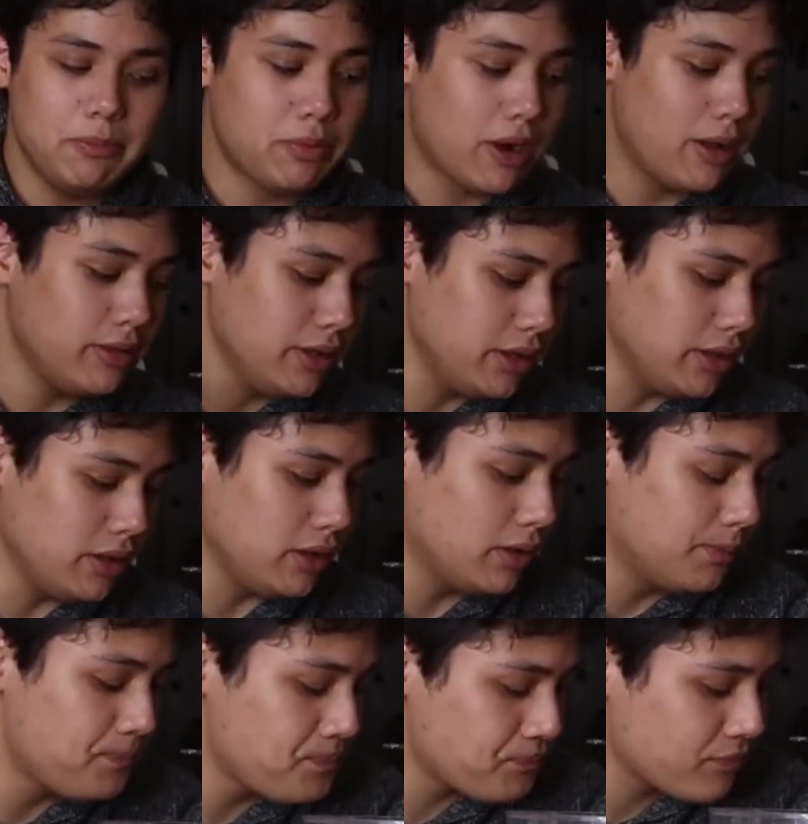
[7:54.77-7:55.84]

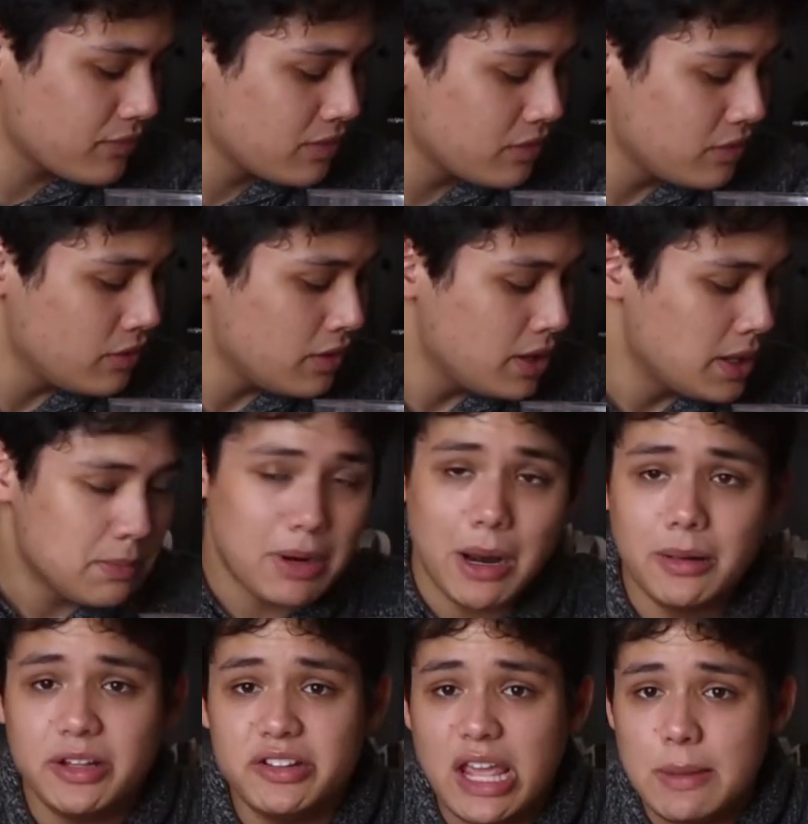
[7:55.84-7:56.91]

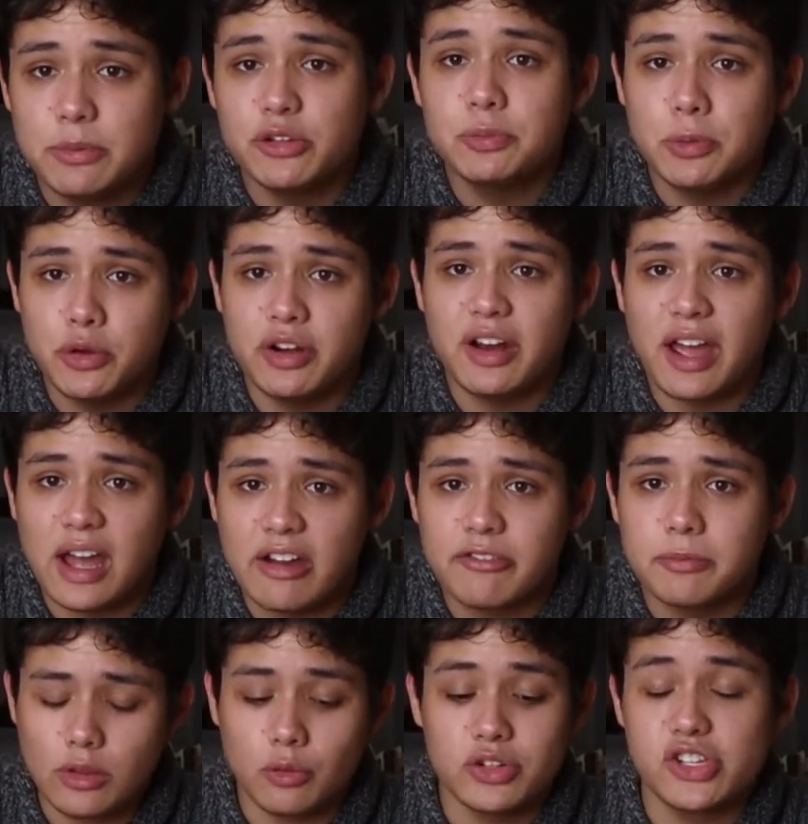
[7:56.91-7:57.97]
a tablespoon and a half,
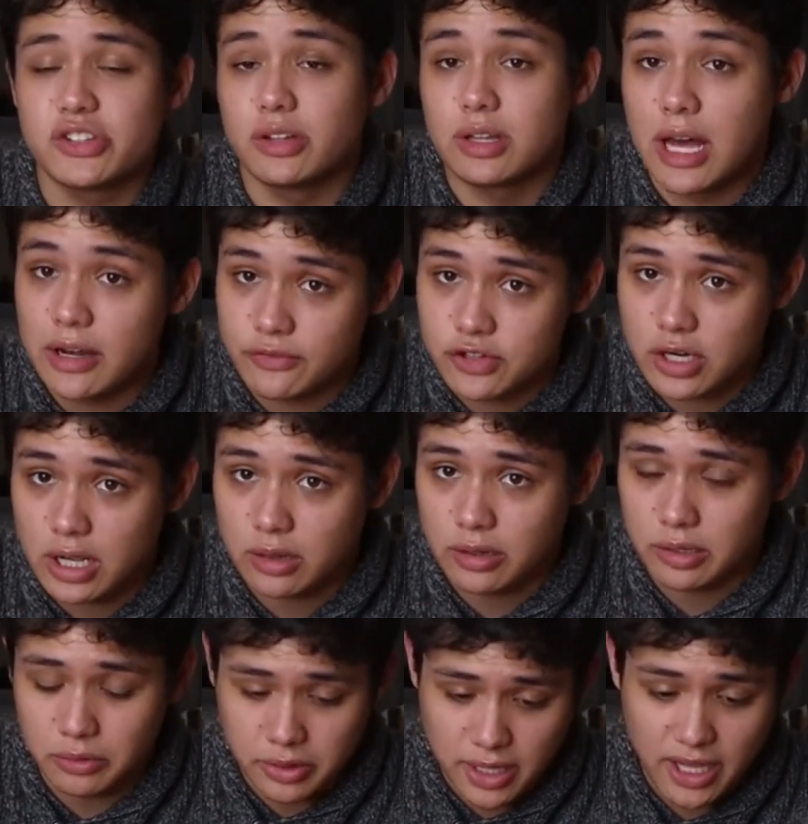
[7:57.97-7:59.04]
which is a lot of
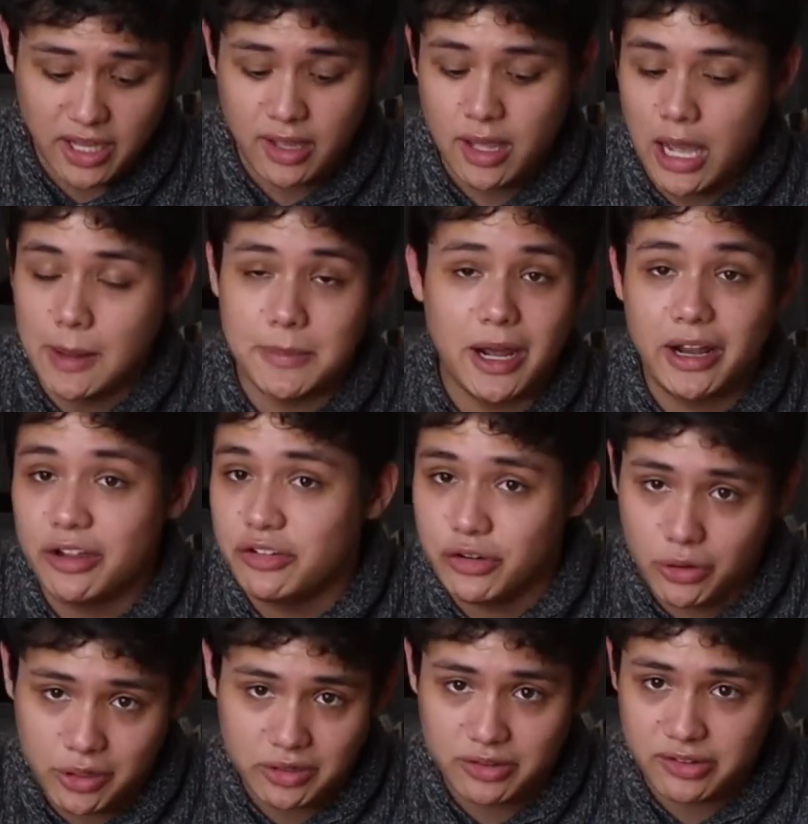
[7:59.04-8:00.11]
chocolate, okay? I'm not
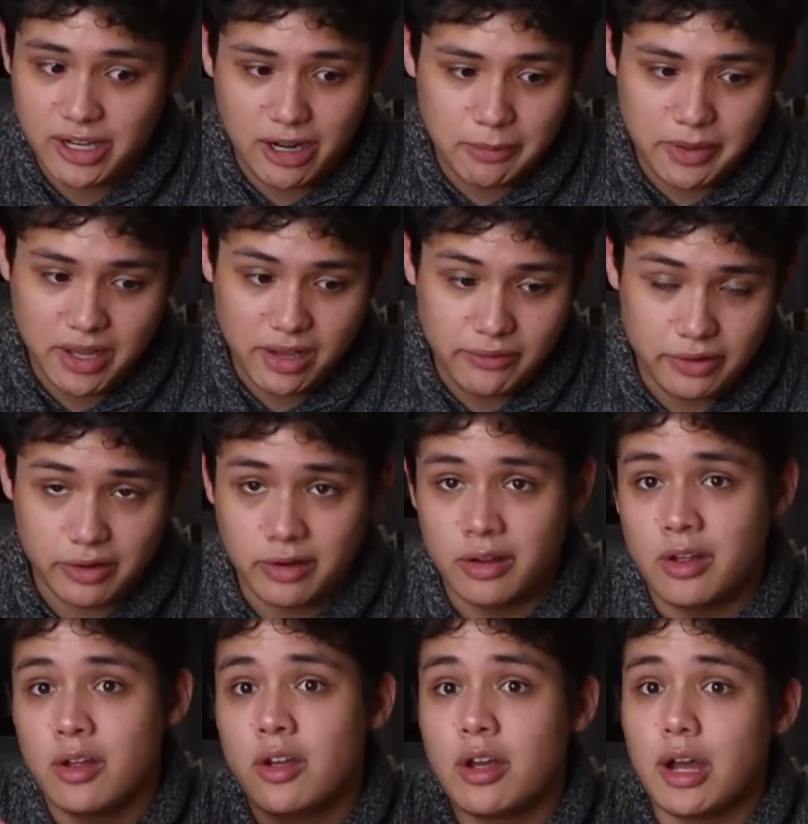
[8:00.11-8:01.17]
condoning this kind of behavior.
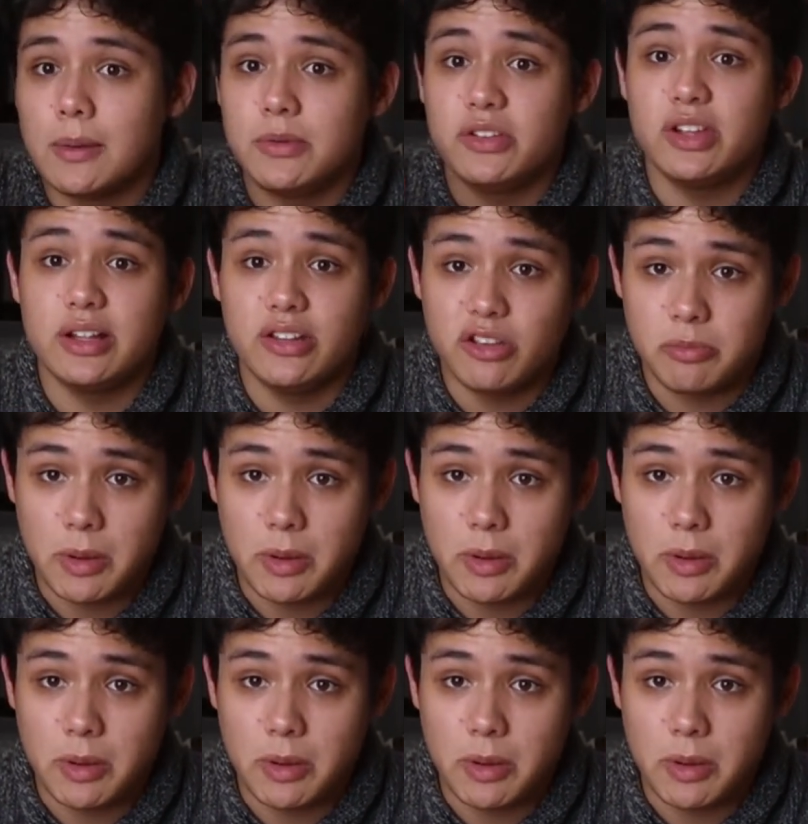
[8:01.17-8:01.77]
I'm just saying this is